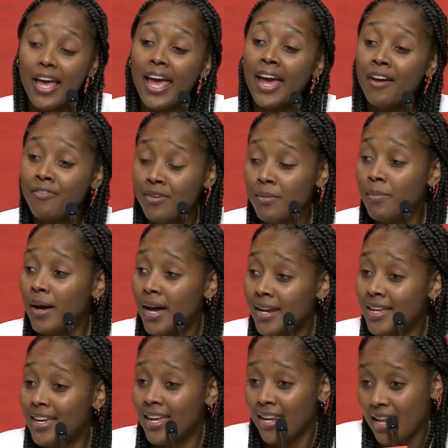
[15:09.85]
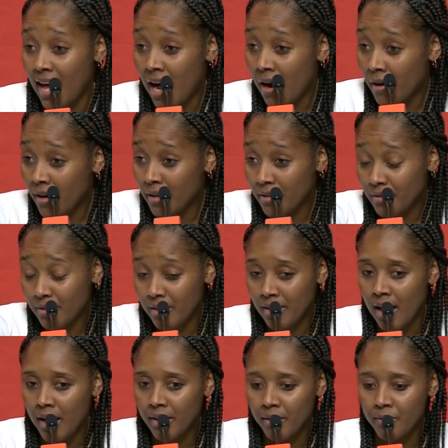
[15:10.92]
everybody in our
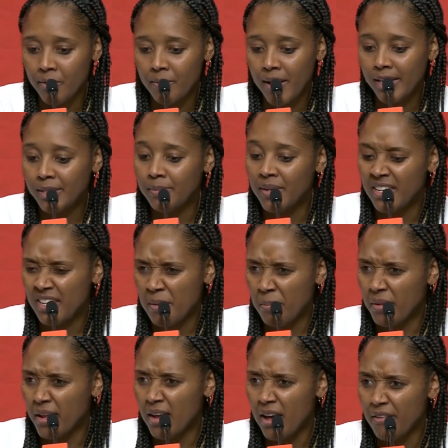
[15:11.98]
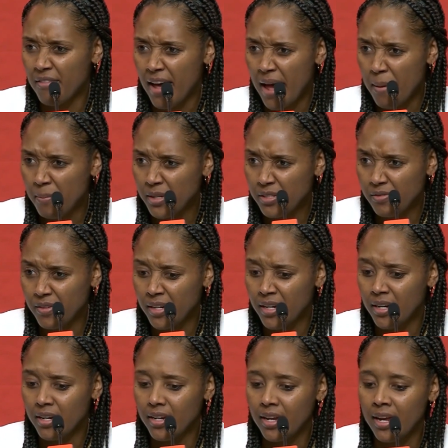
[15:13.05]
locker room has been in a playoff atmosphere,